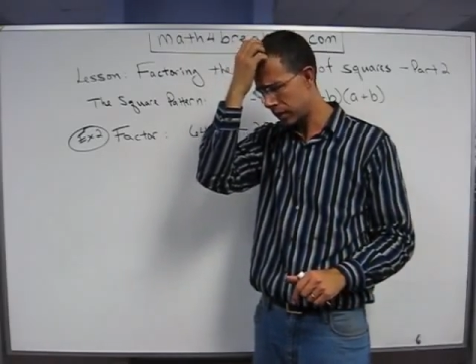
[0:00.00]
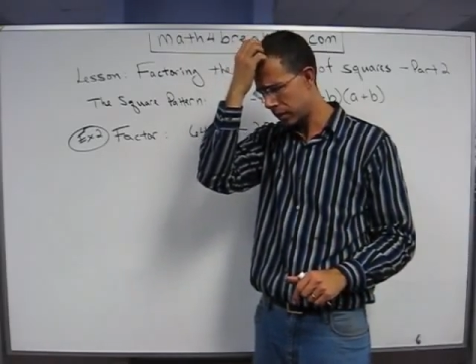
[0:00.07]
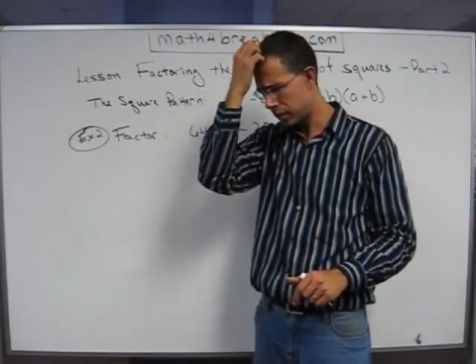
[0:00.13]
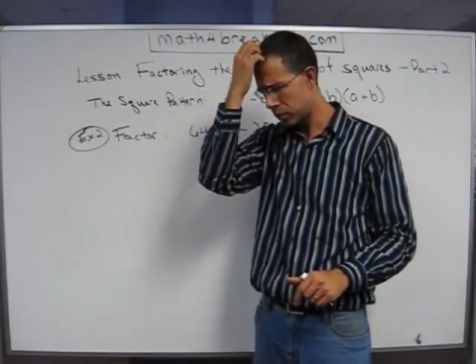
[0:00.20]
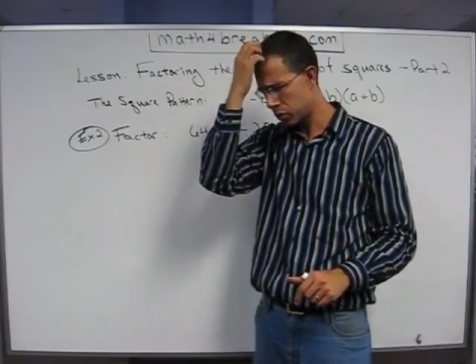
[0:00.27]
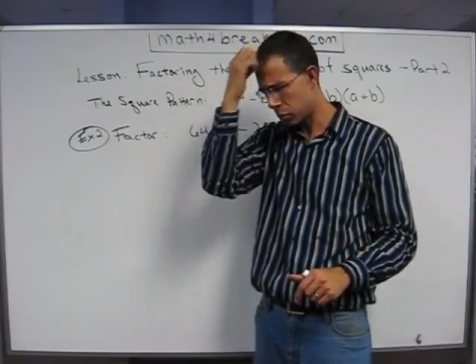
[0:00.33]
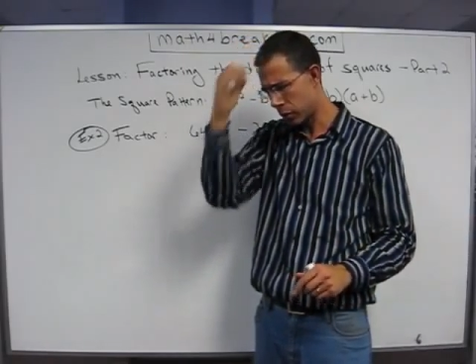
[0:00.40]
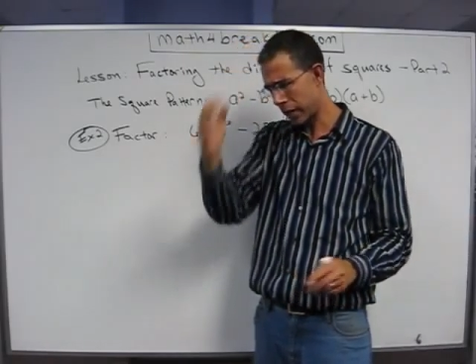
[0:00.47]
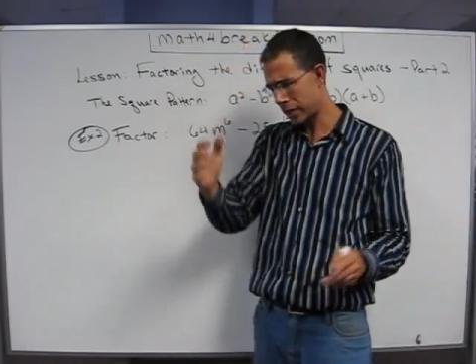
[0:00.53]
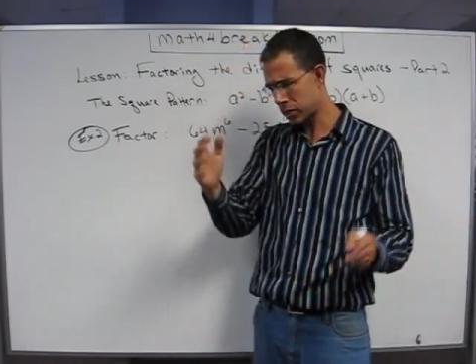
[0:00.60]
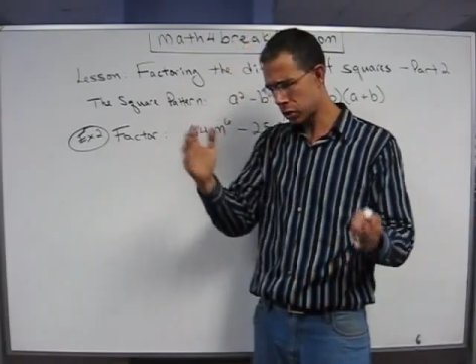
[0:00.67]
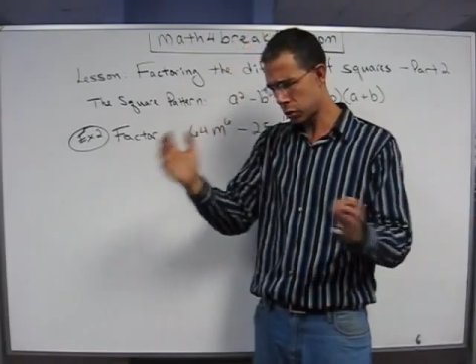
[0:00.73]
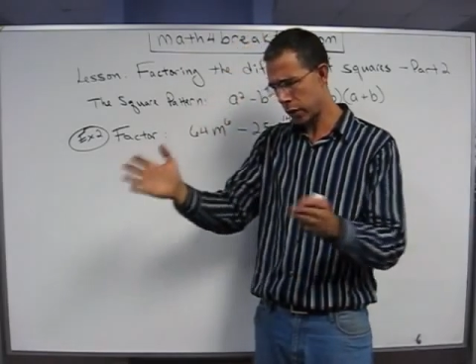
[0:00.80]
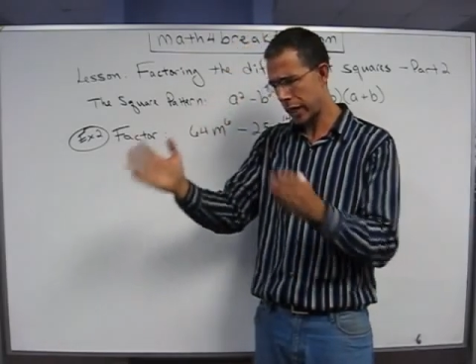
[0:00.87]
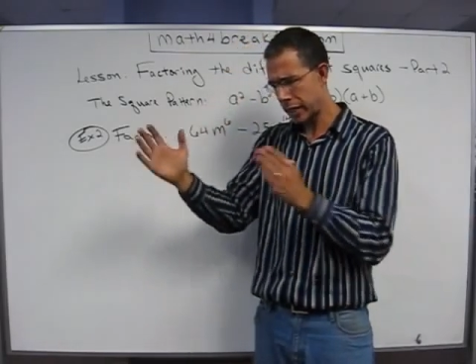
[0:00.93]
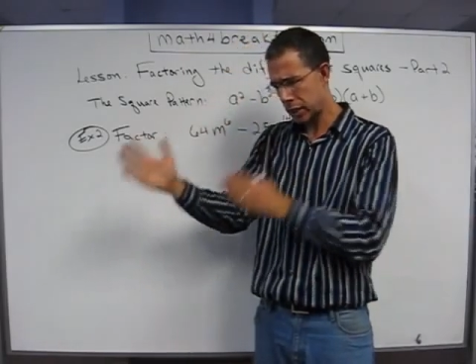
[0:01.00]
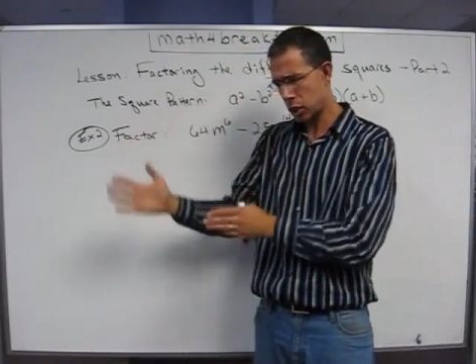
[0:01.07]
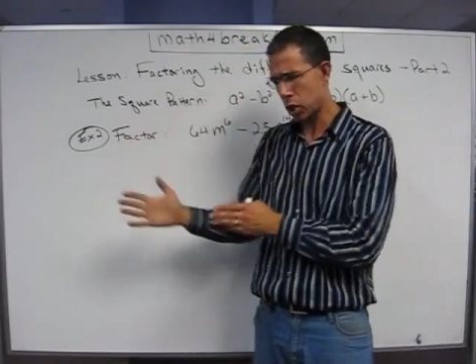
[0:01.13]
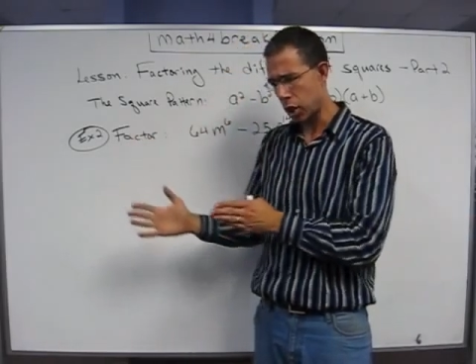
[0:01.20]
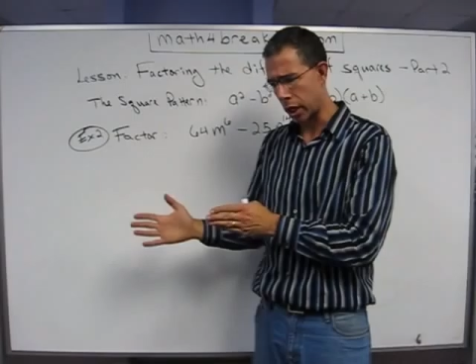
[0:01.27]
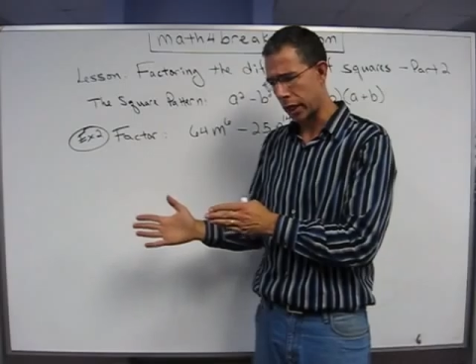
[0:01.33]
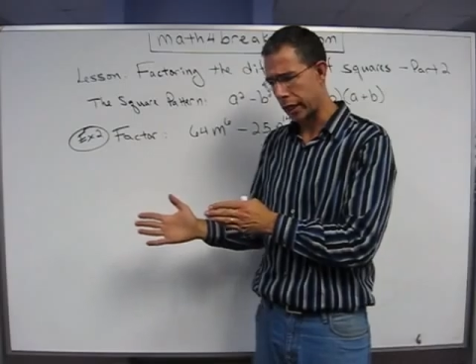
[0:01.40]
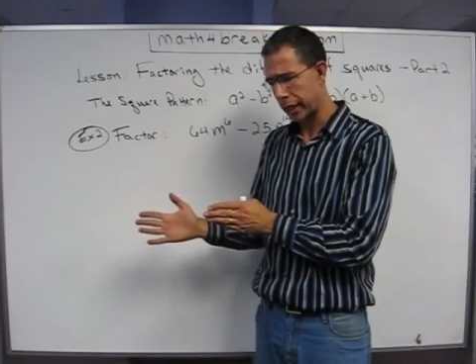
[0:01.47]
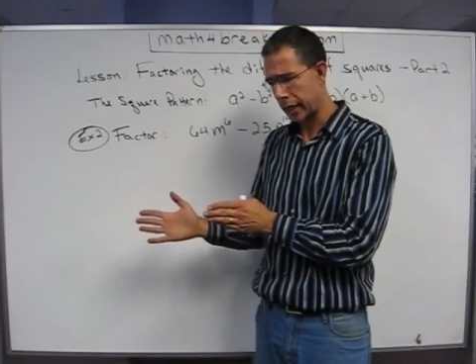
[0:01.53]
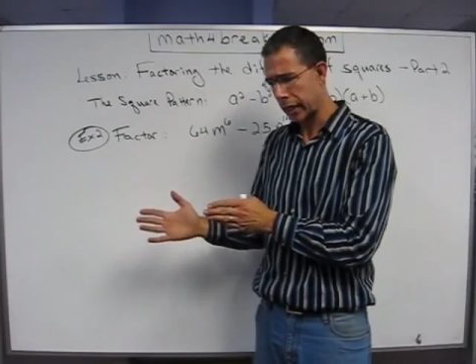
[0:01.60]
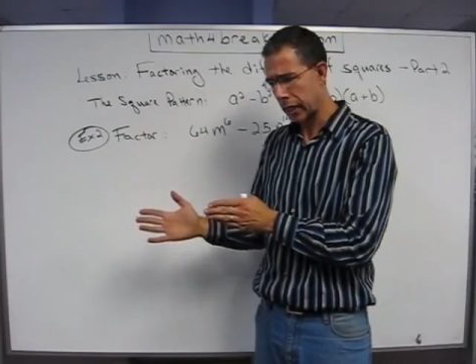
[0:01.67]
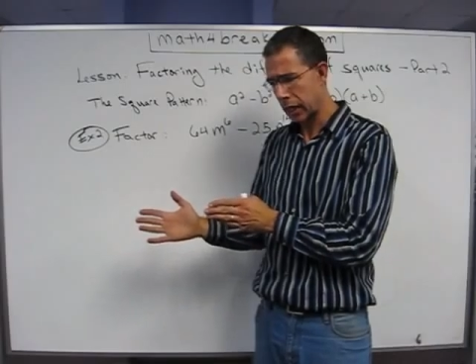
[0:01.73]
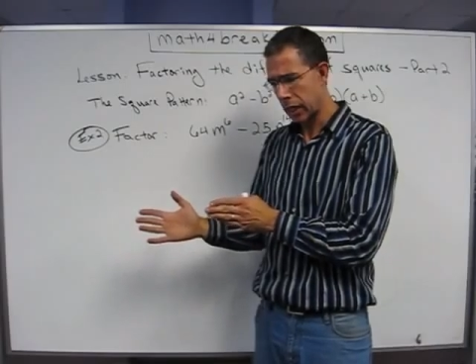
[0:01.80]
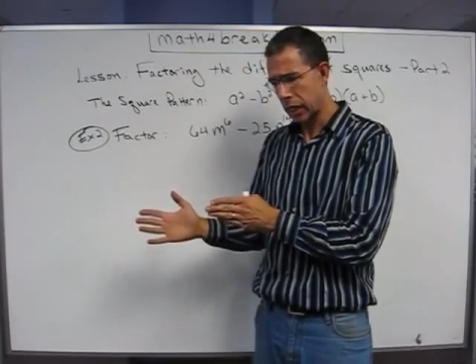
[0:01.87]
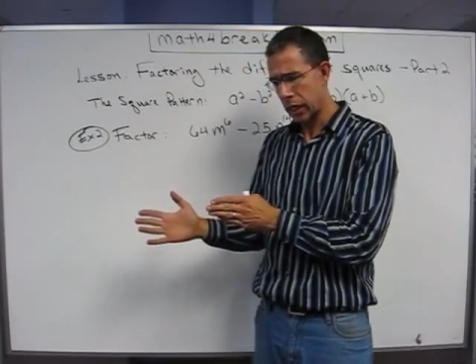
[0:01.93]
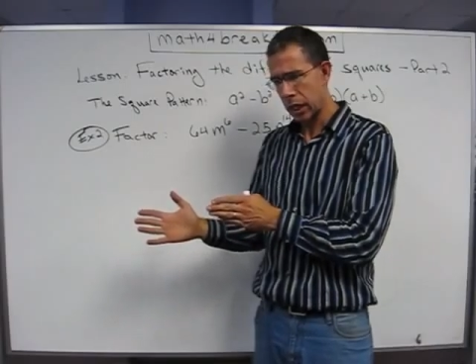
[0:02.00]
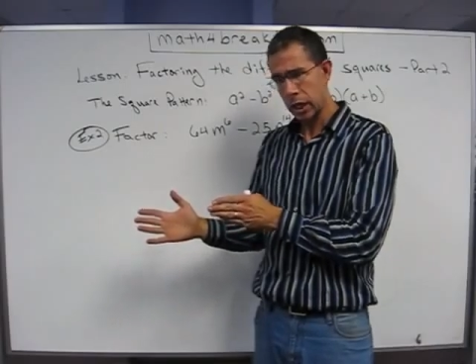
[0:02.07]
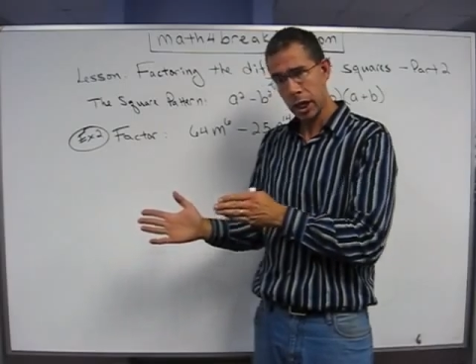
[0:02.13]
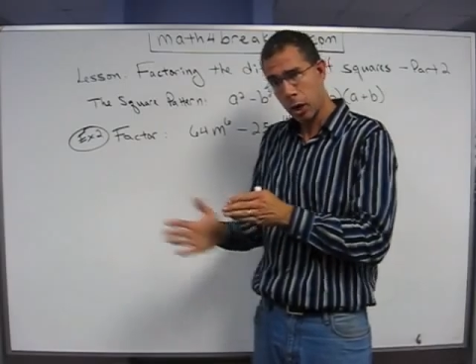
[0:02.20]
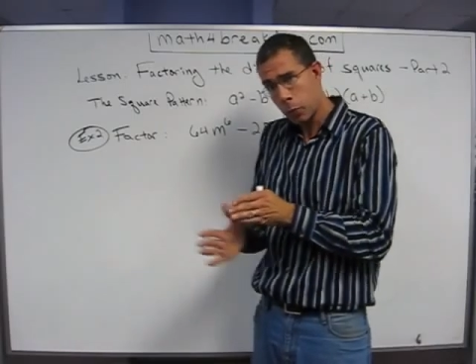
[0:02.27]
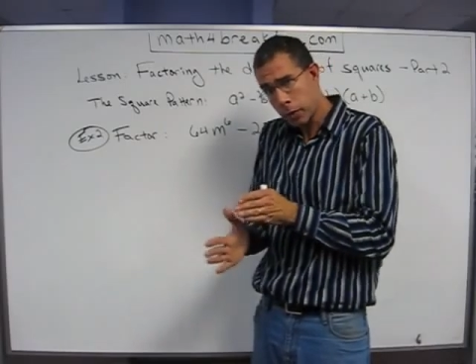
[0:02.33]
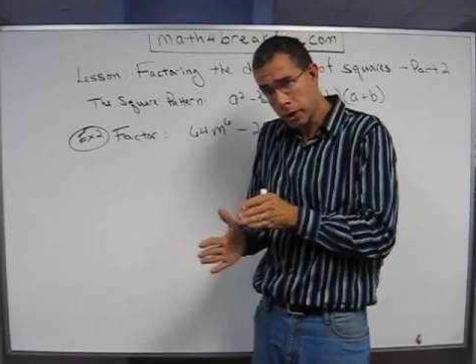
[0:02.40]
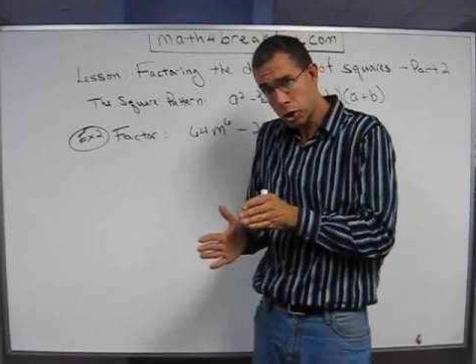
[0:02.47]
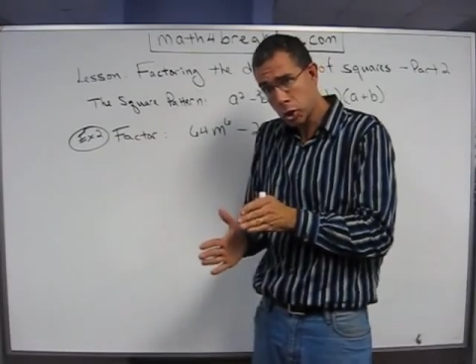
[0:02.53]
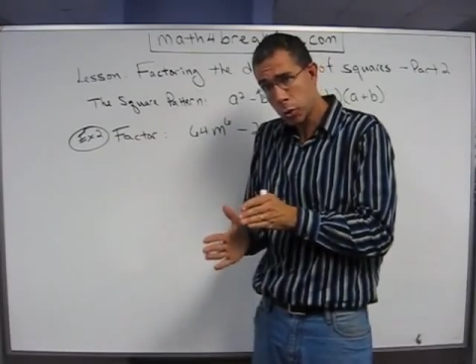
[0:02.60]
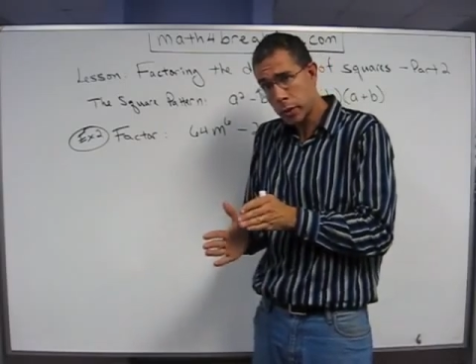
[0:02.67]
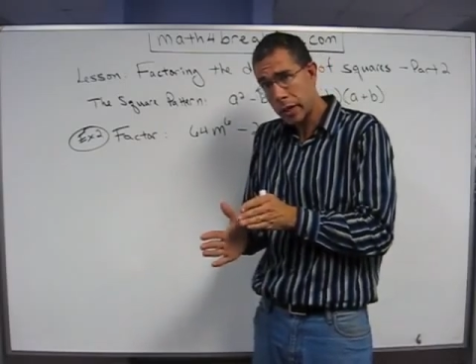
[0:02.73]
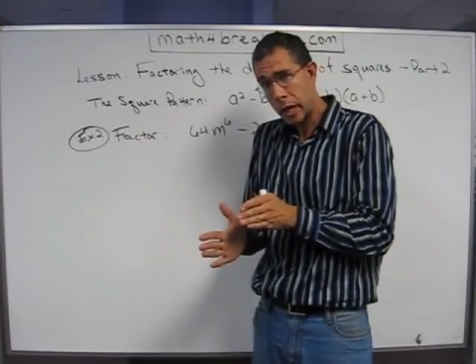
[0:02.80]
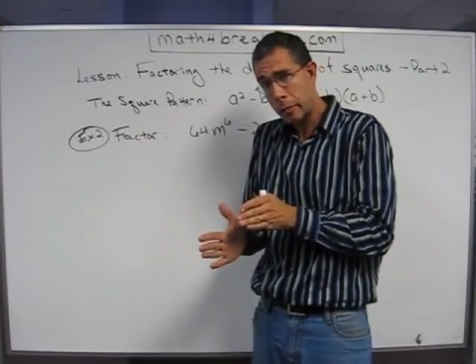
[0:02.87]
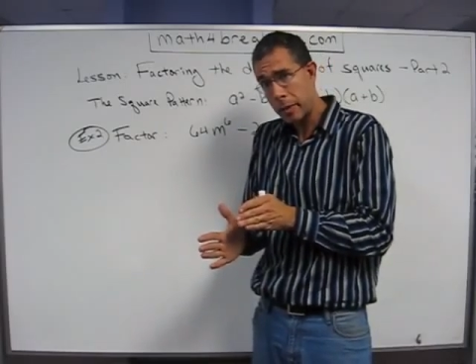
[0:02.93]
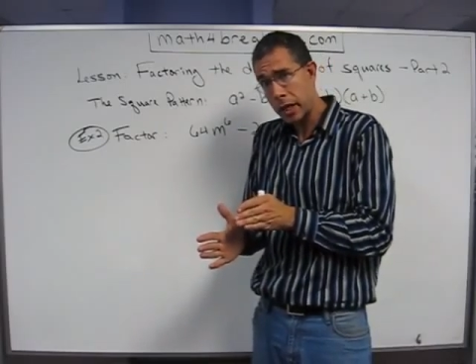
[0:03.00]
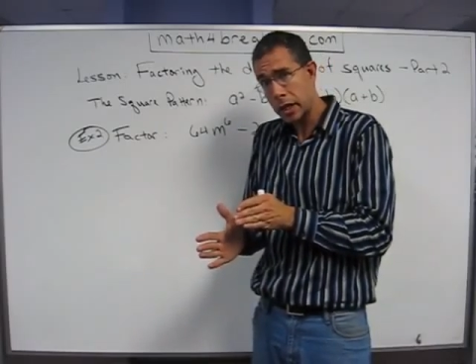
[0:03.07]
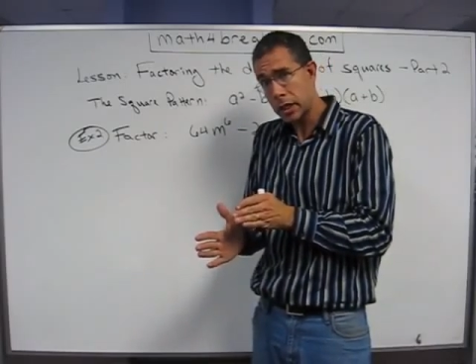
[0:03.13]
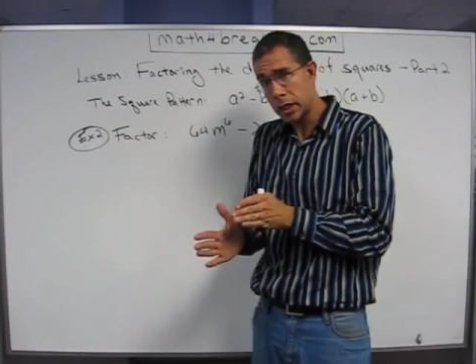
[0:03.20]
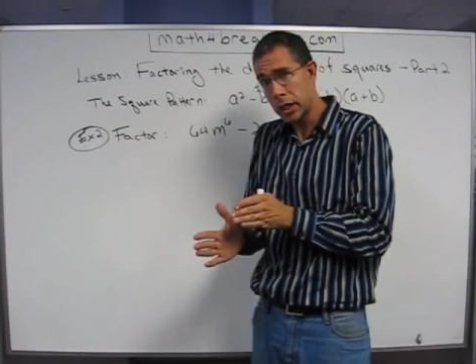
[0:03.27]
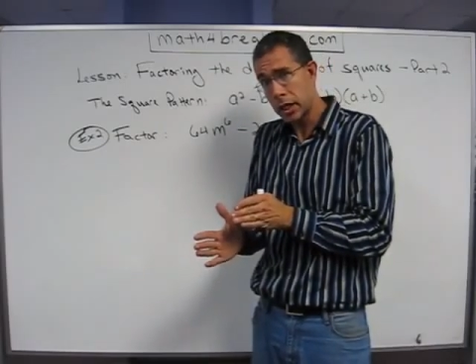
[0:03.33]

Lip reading: so let's crank it on. Not really sure what that meant.